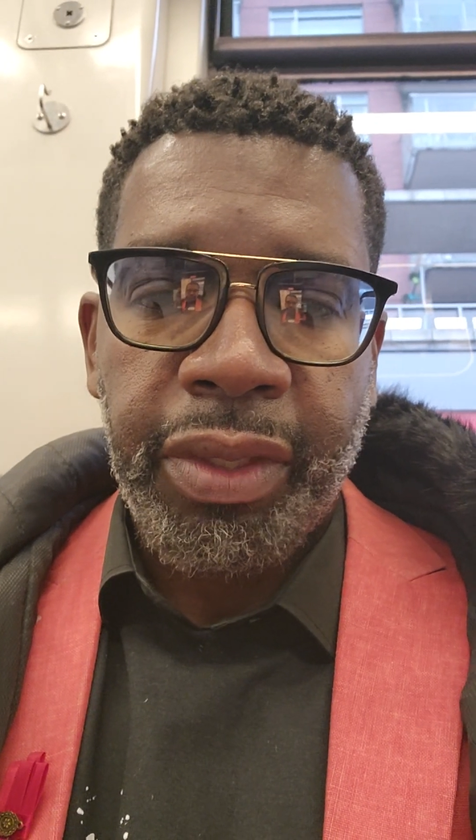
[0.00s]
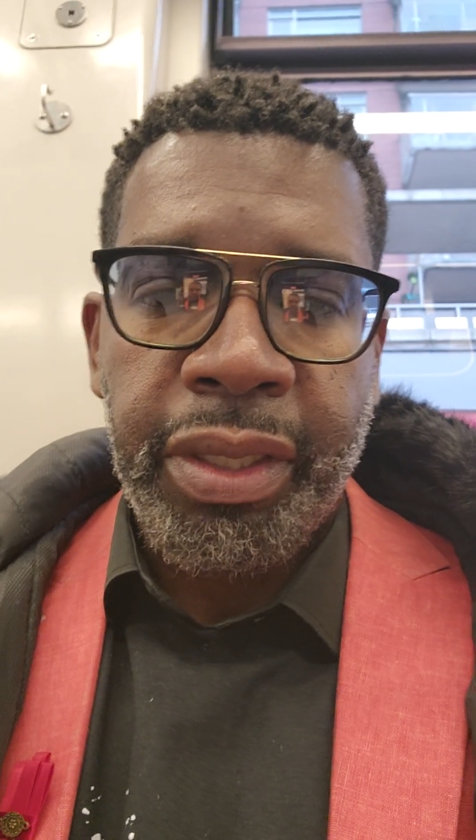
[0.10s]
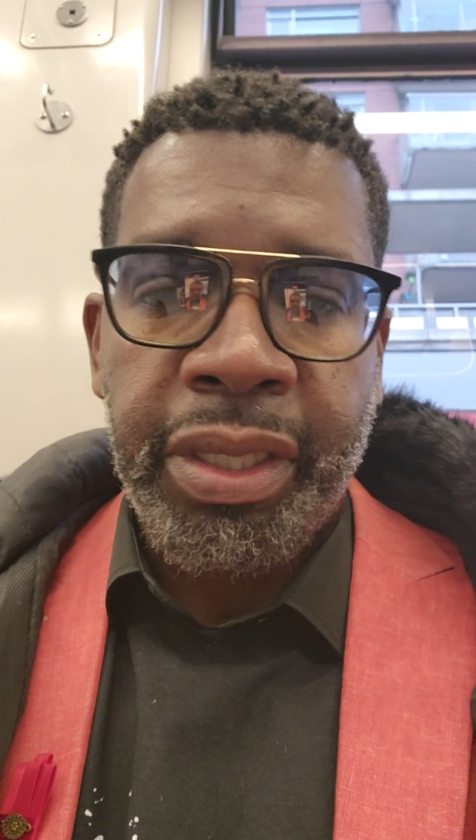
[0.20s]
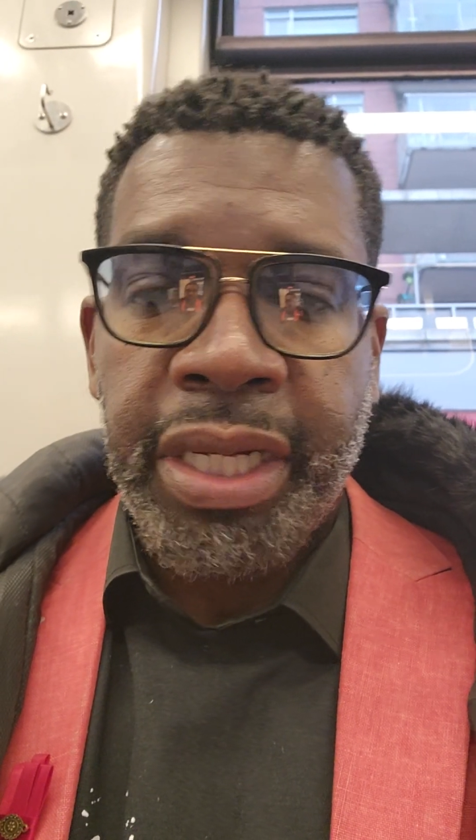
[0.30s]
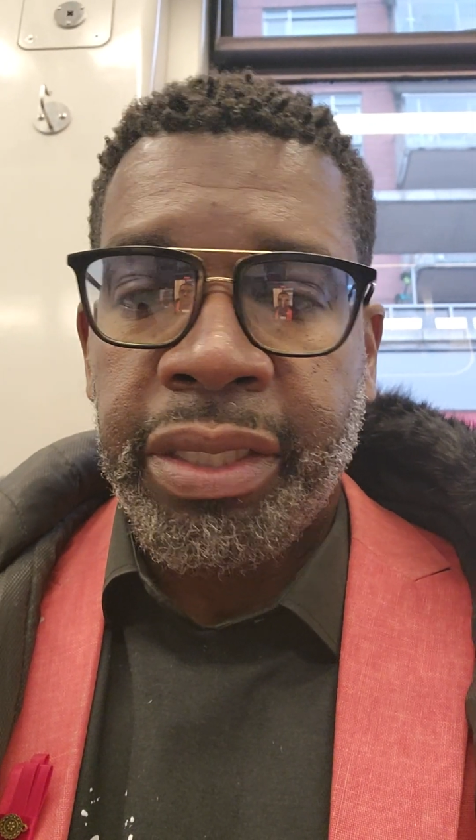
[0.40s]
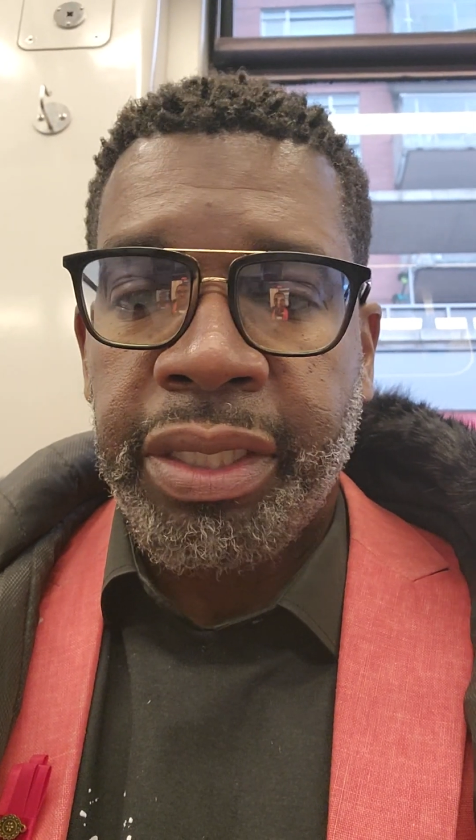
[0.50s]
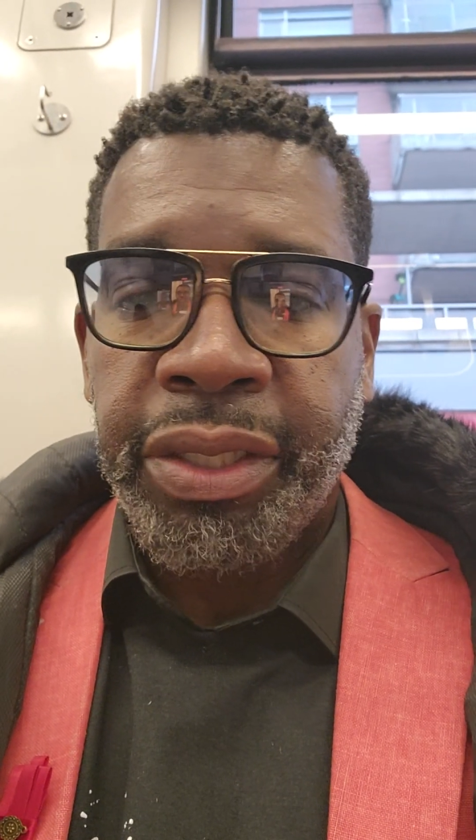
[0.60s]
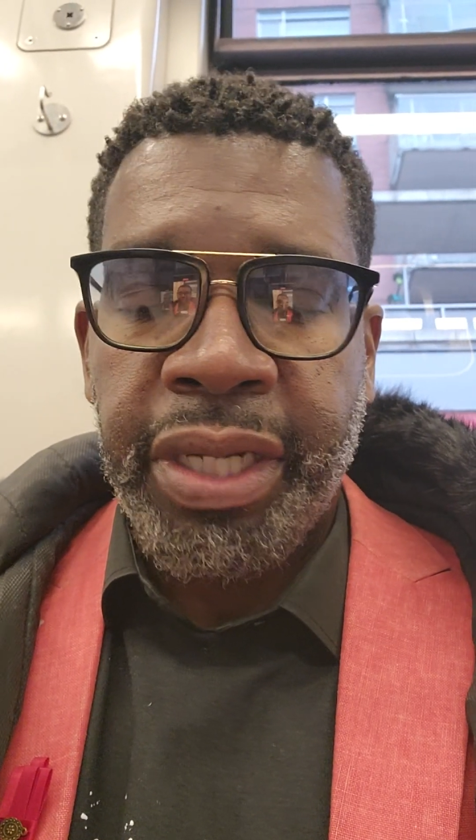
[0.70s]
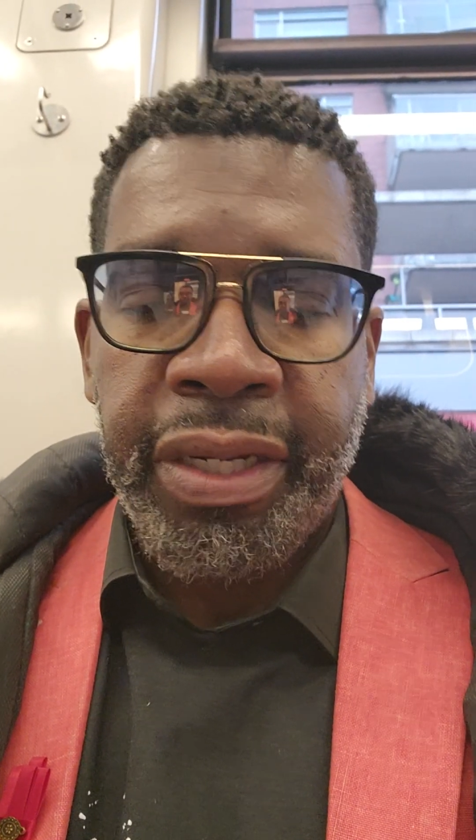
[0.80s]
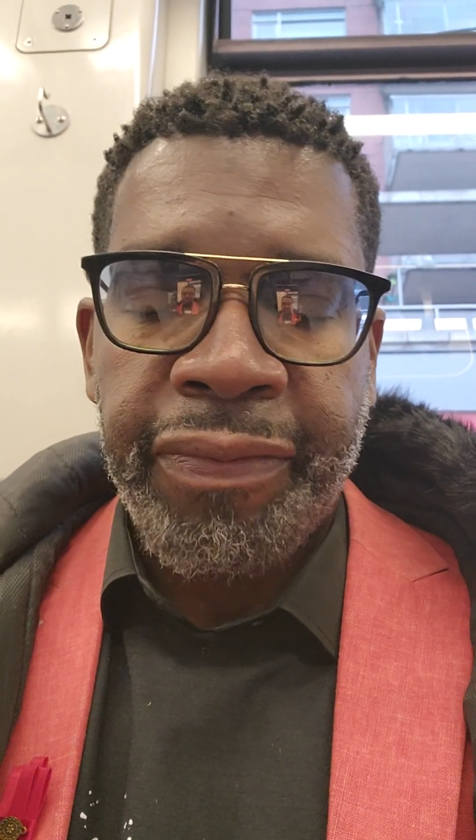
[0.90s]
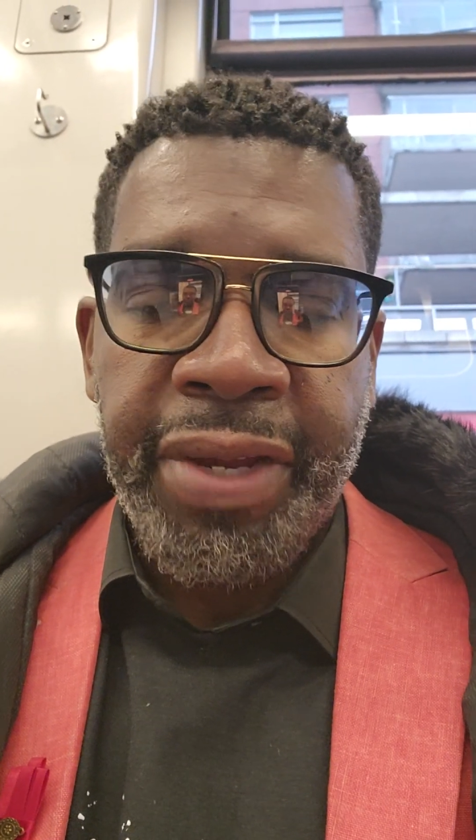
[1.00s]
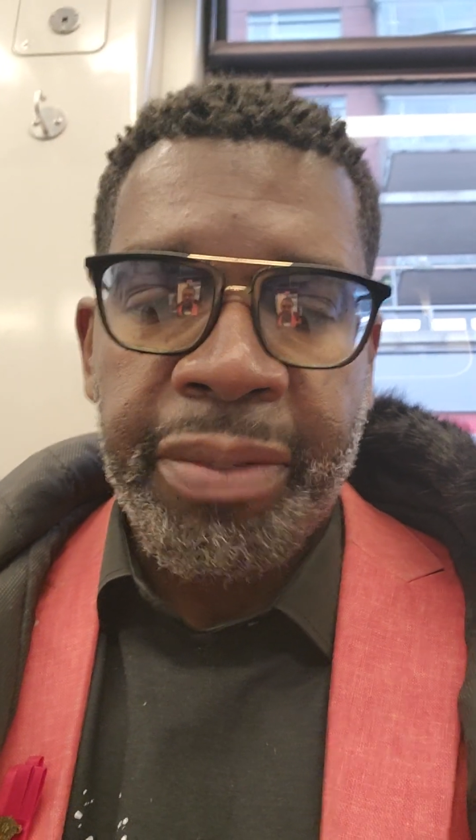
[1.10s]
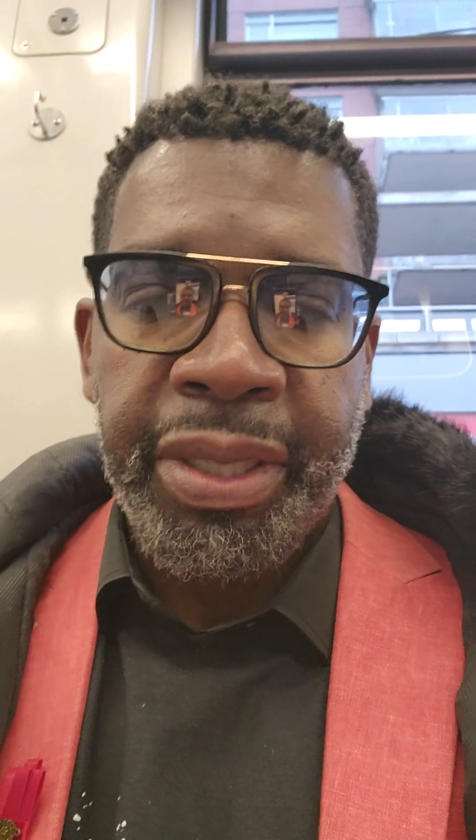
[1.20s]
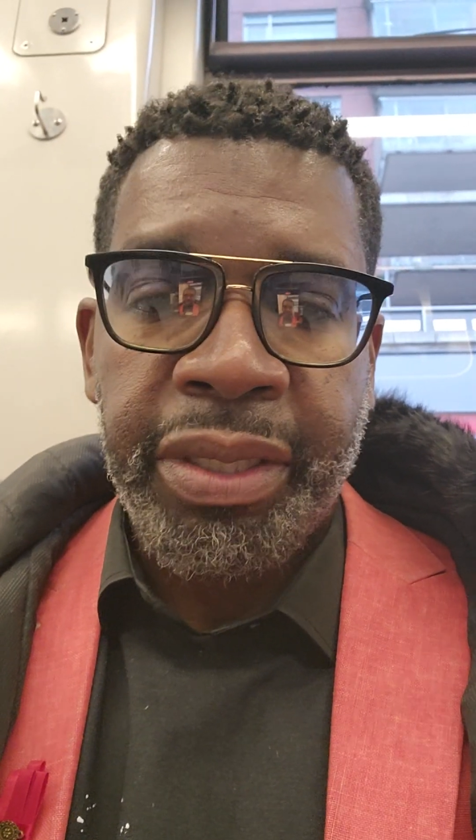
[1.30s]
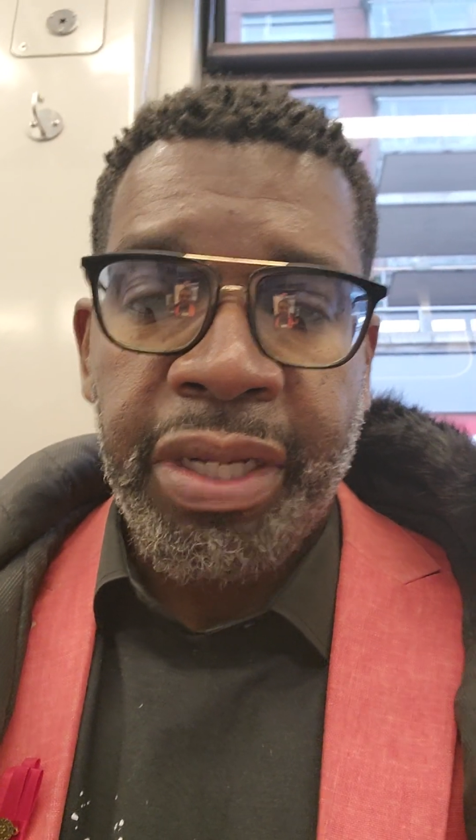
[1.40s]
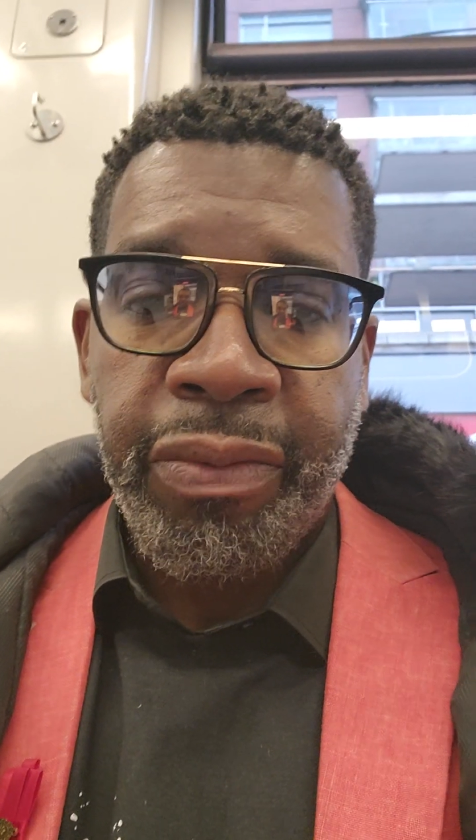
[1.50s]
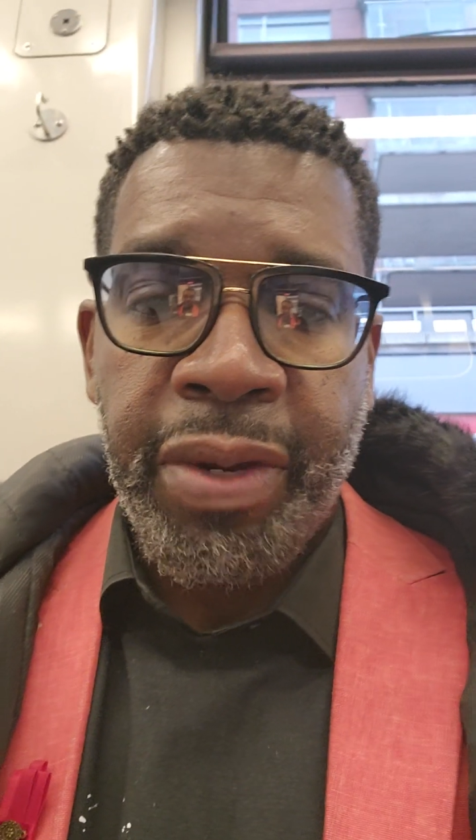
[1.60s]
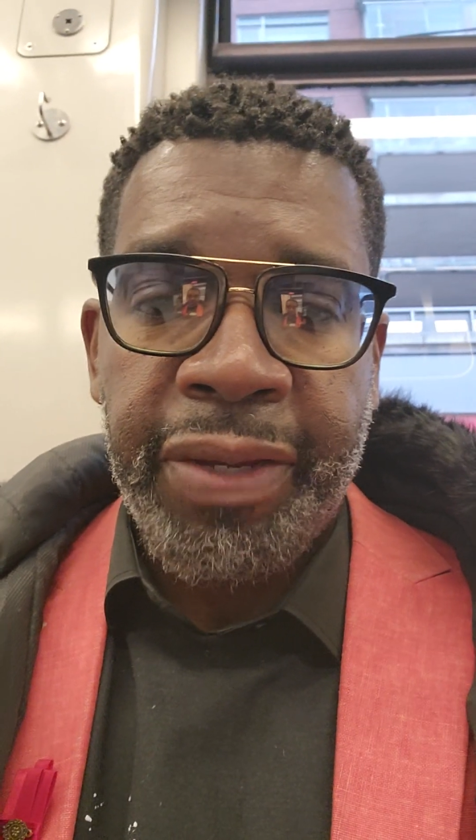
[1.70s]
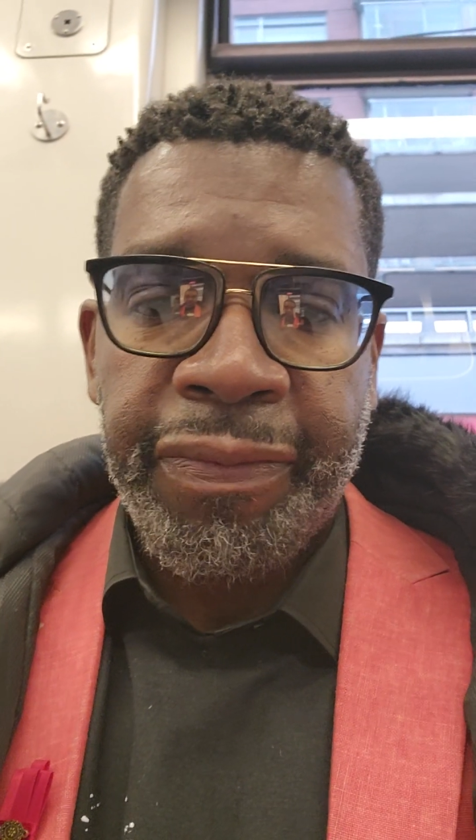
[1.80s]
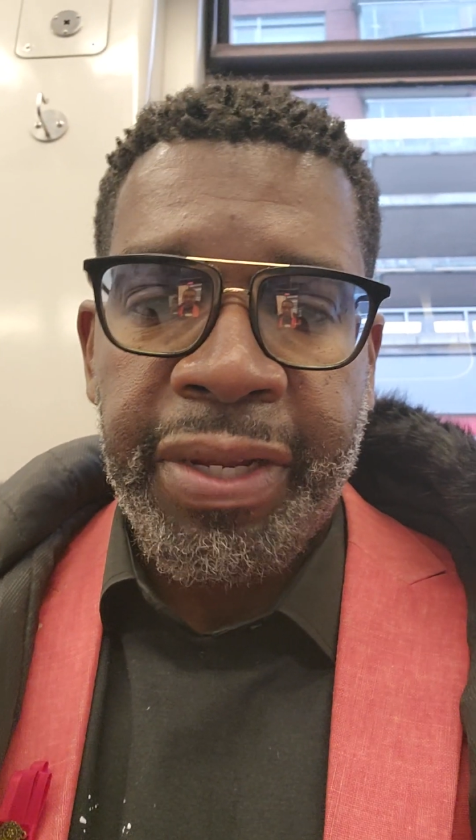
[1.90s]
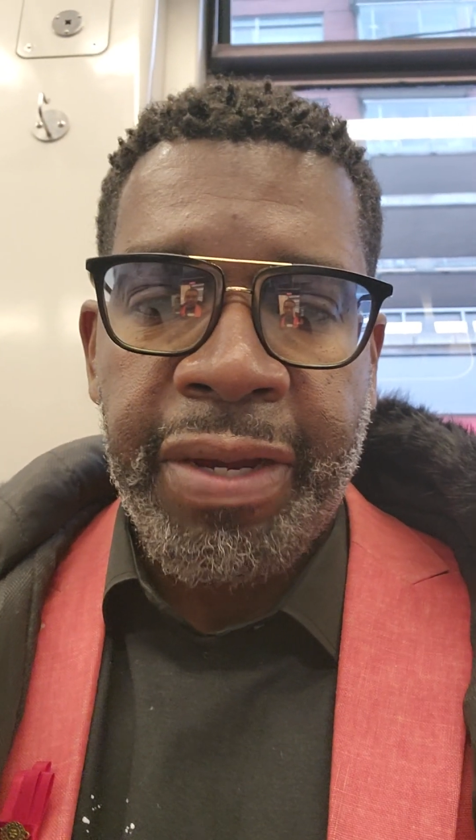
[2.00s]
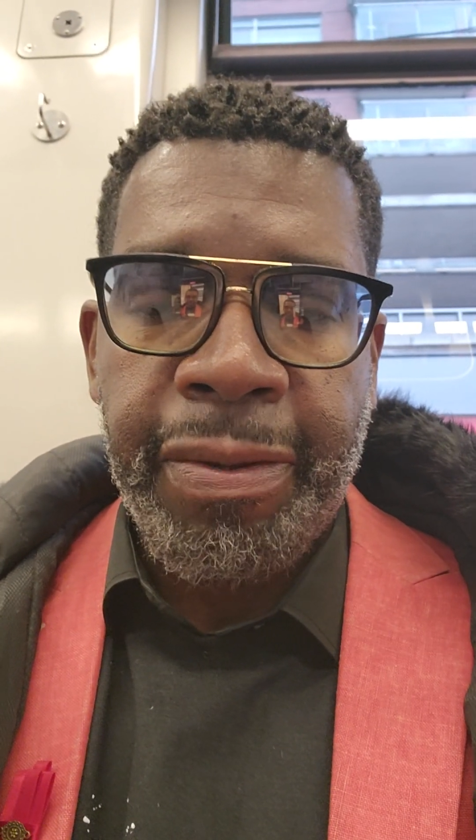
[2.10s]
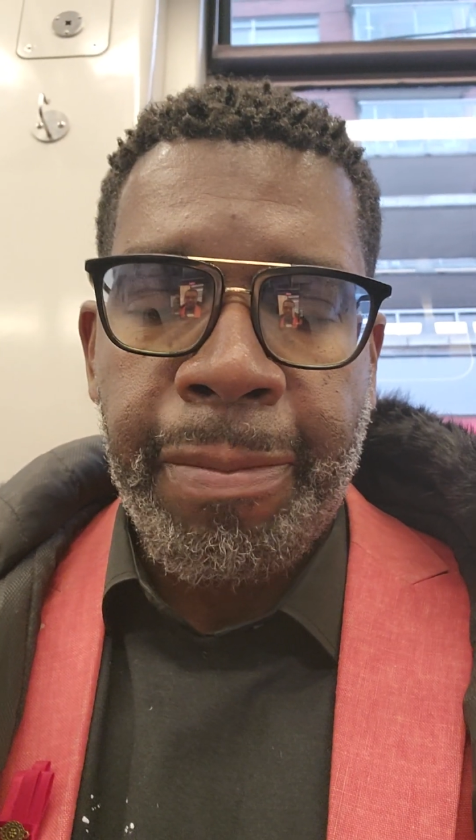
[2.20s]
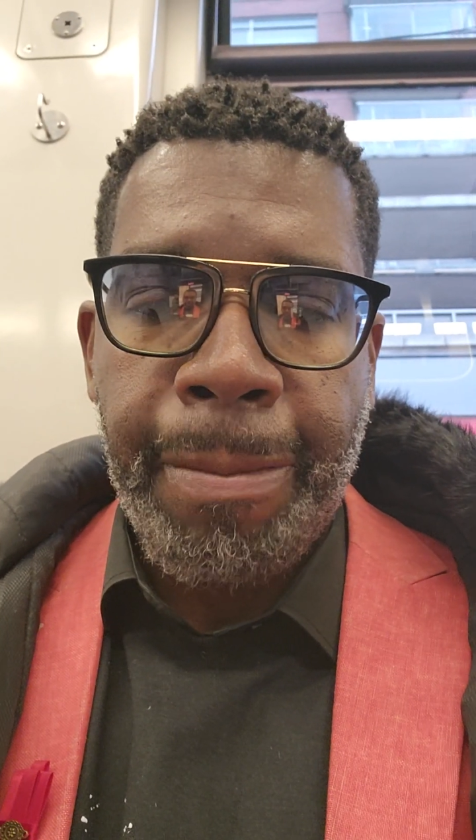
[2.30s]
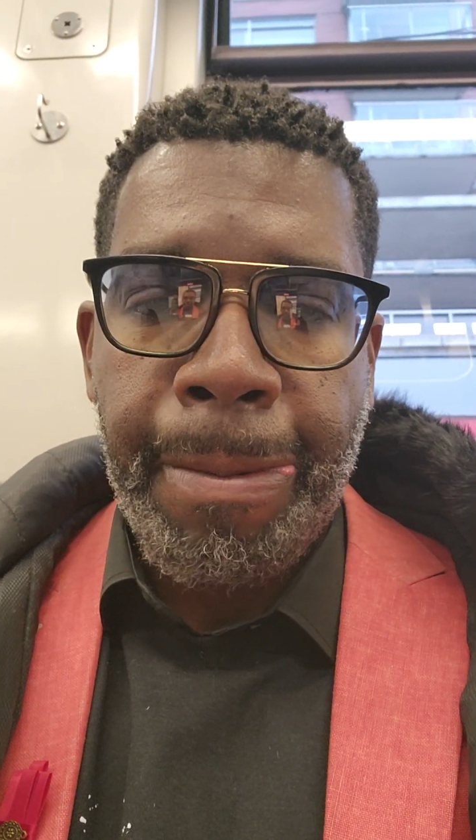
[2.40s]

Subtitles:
He's got a family, he's got a wife now.